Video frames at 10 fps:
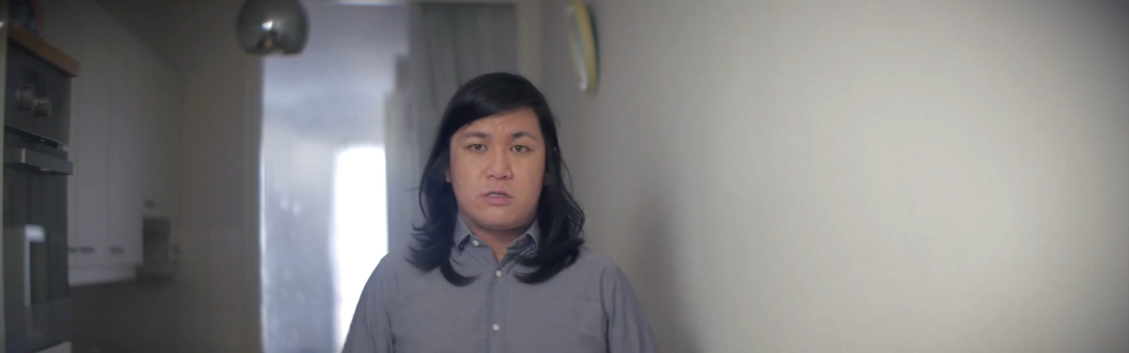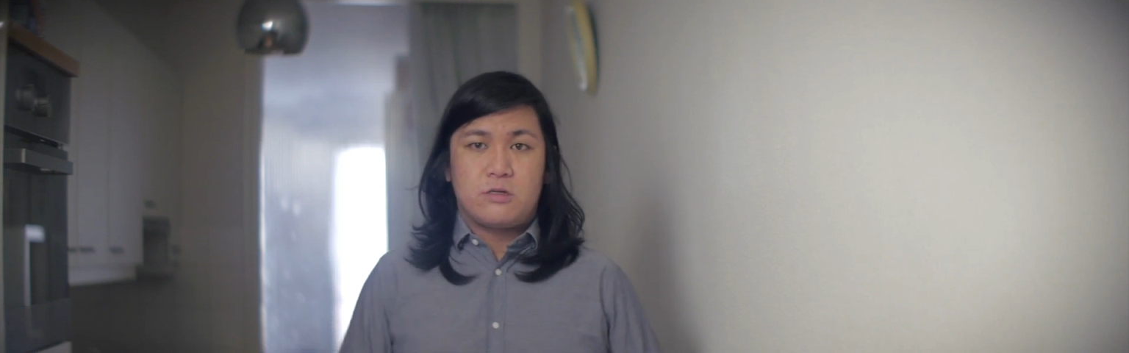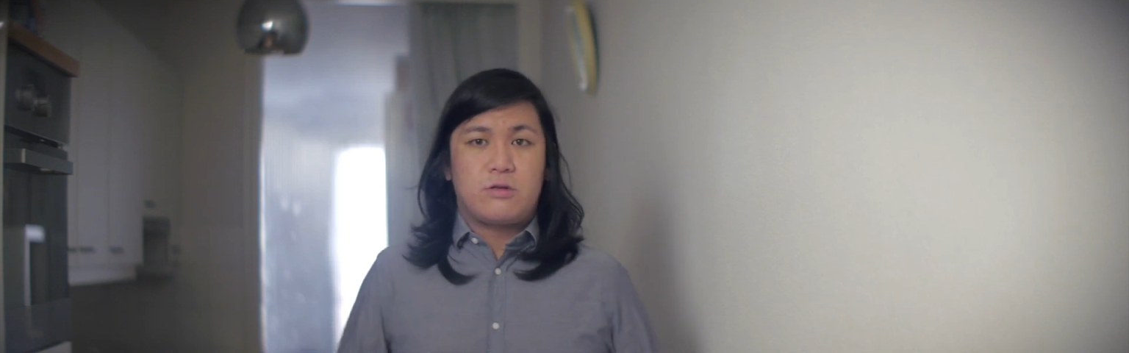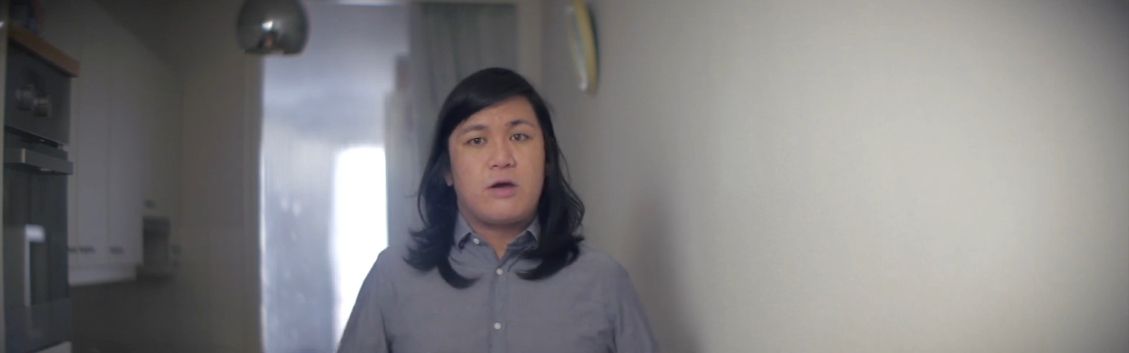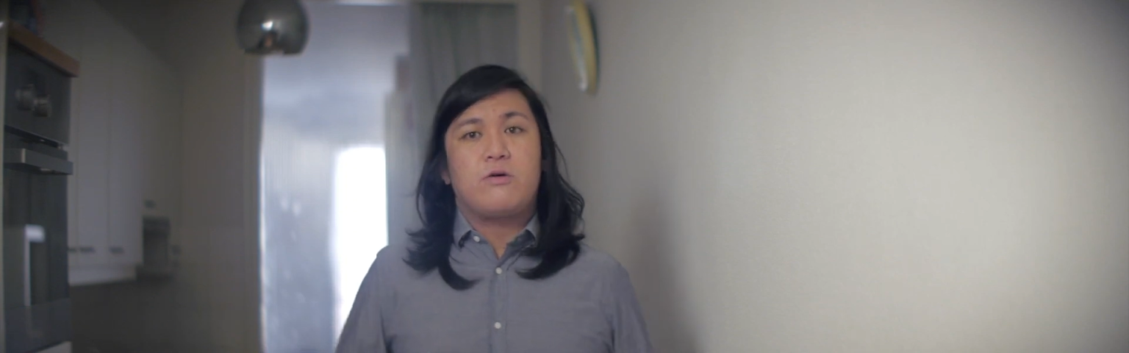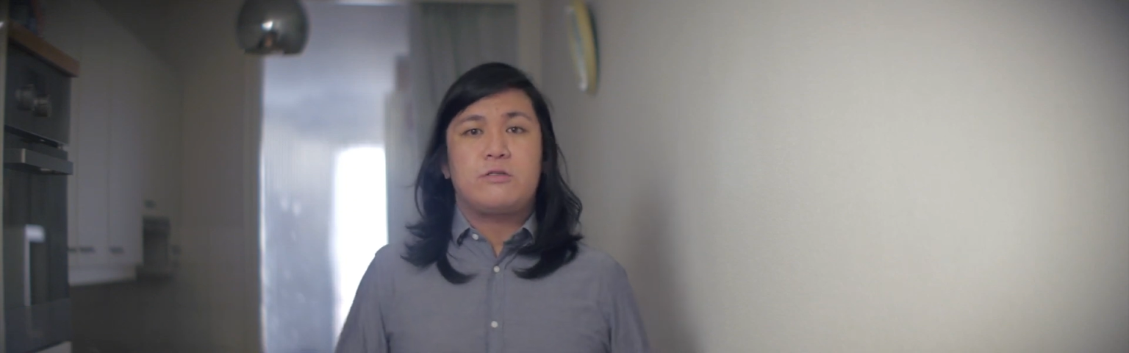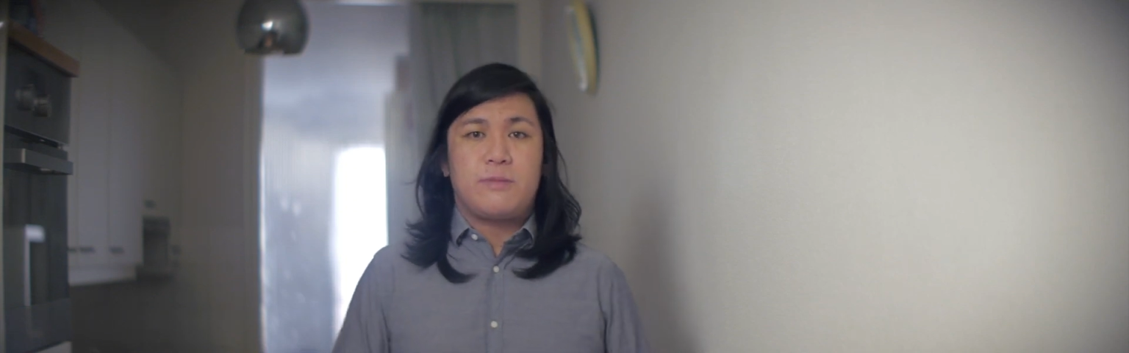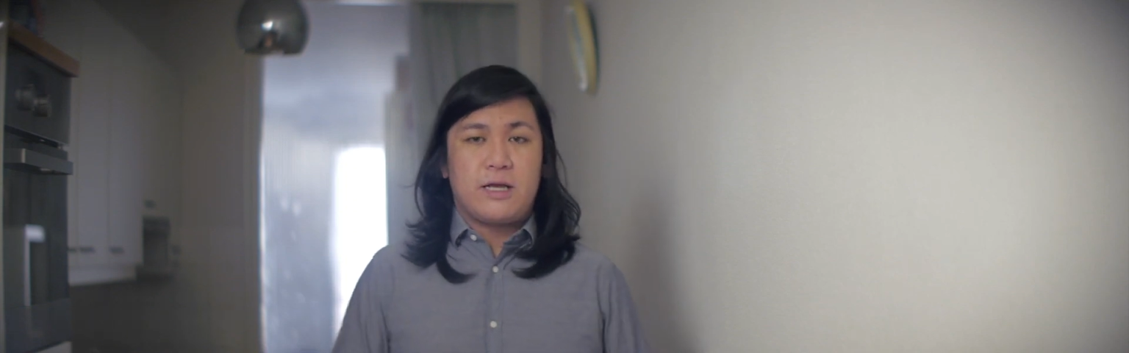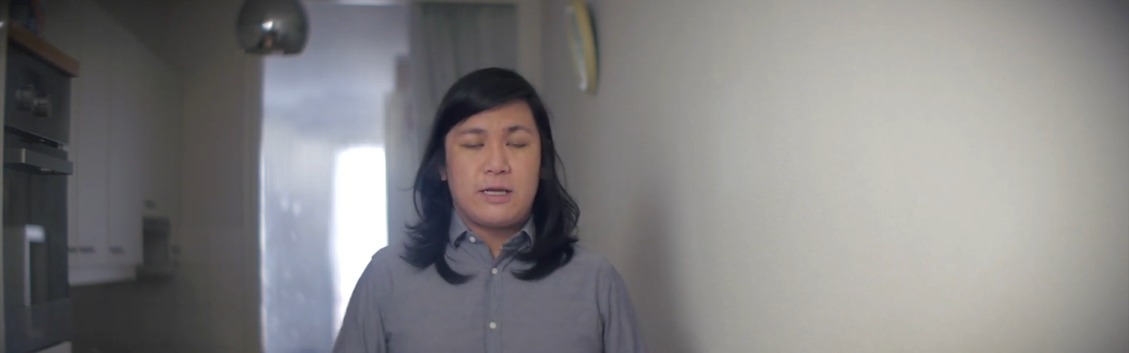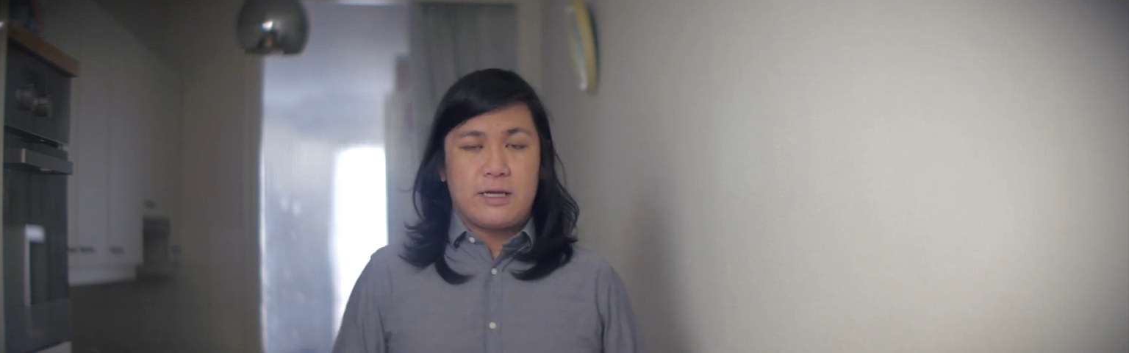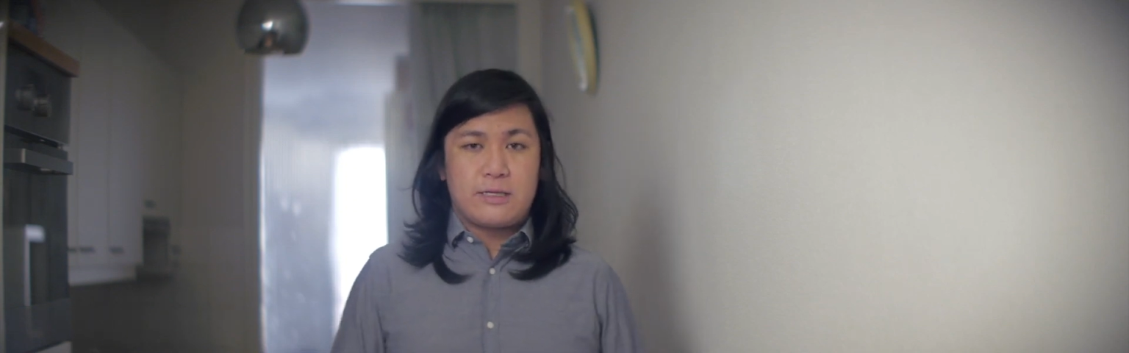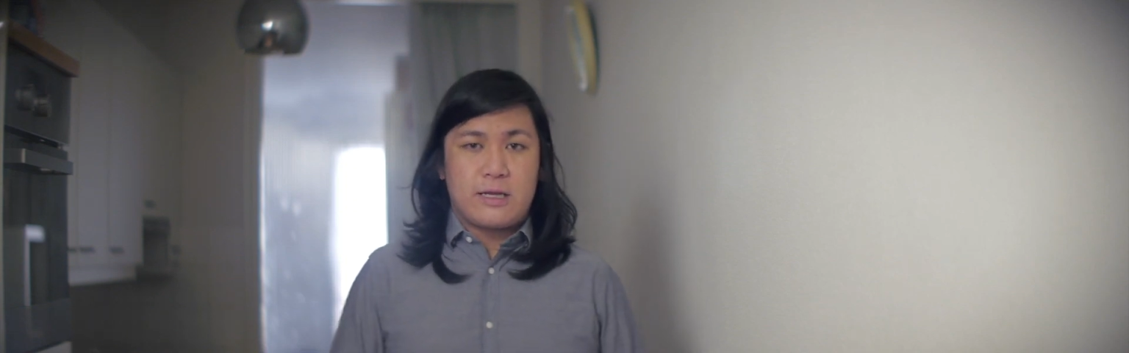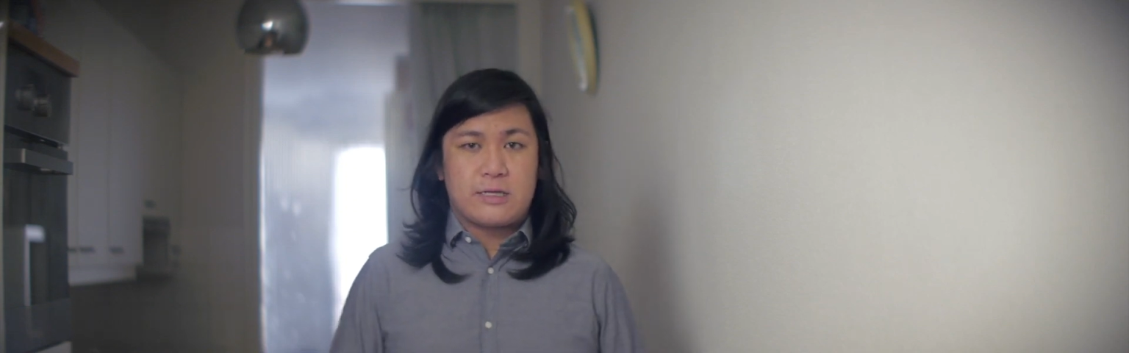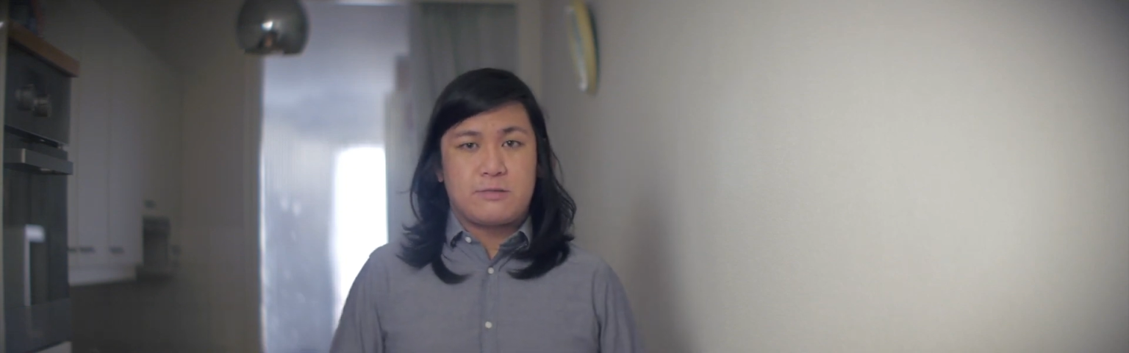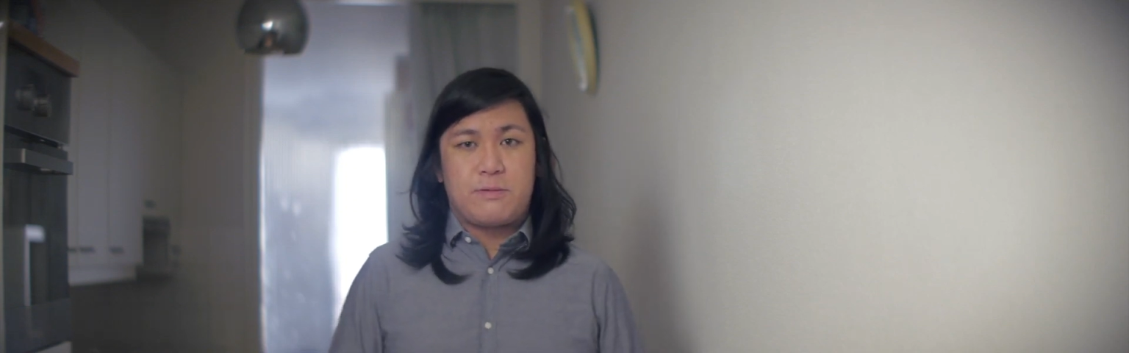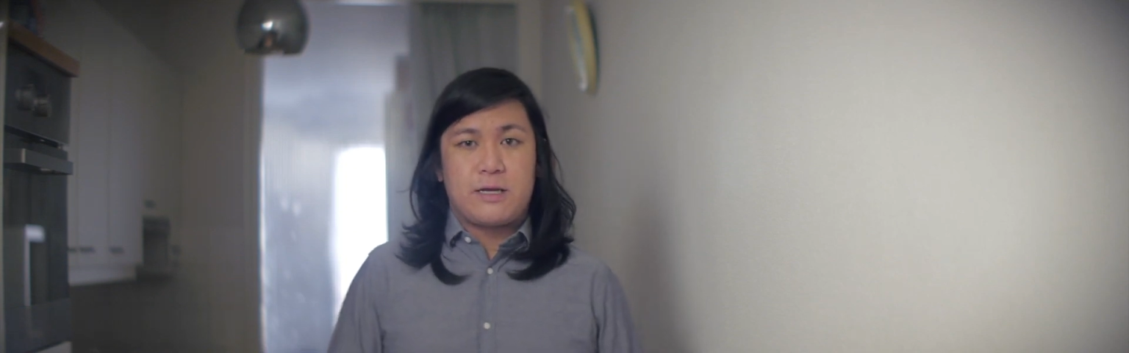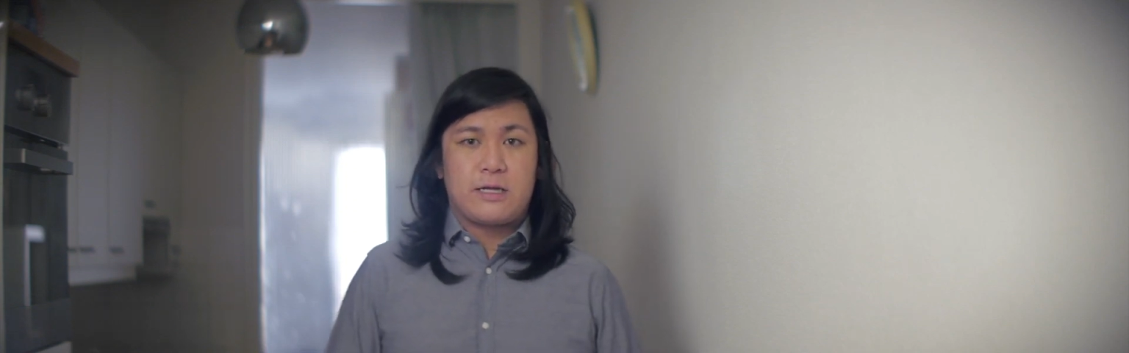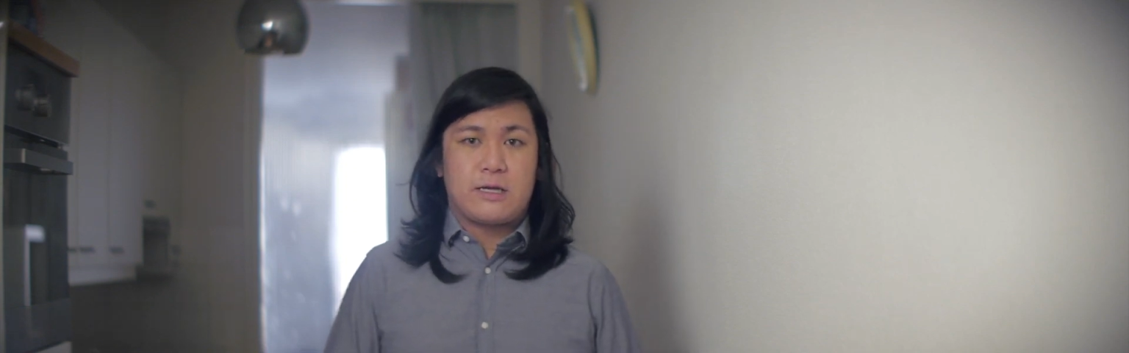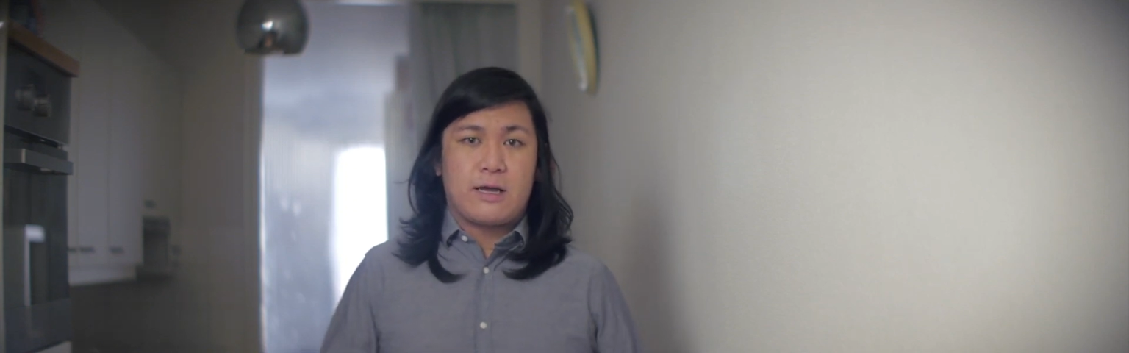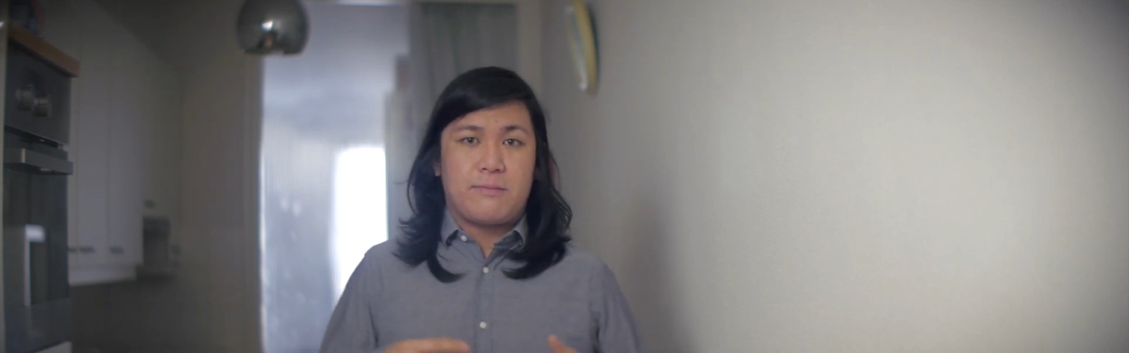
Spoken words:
So that was mainly it explaining